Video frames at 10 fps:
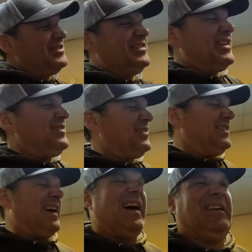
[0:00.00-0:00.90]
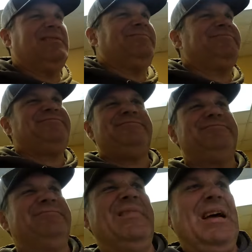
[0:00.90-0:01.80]
just gives it that
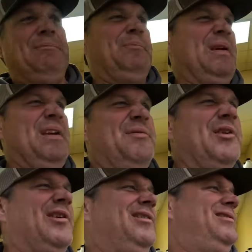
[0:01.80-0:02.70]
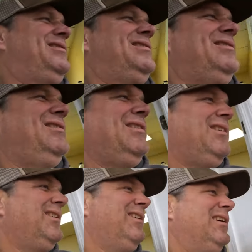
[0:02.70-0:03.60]
beaver.
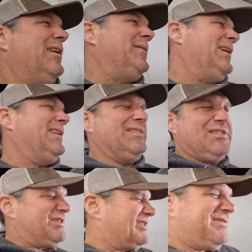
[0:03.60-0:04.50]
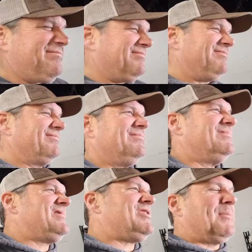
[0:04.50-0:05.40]
I mean, it just
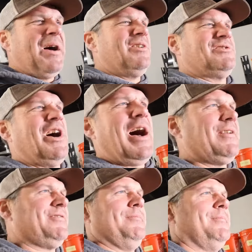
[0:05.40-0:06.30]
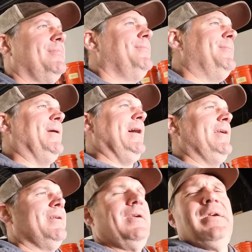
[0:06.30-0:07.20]
smells awesome. But